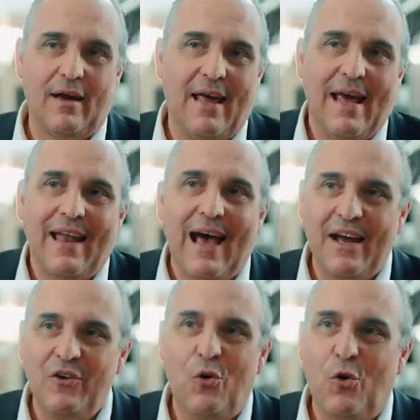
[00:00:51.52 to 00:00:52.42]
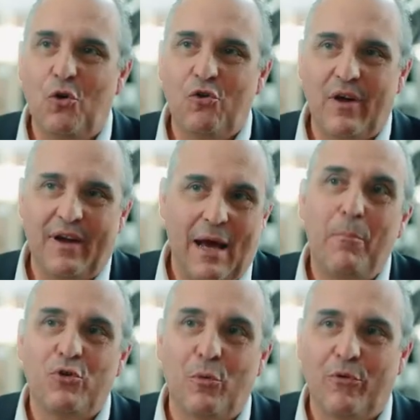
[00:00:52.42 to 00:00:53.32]
an airline or an
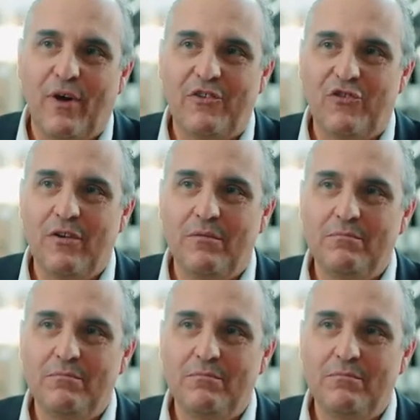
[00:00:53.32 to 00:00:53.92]
airport operation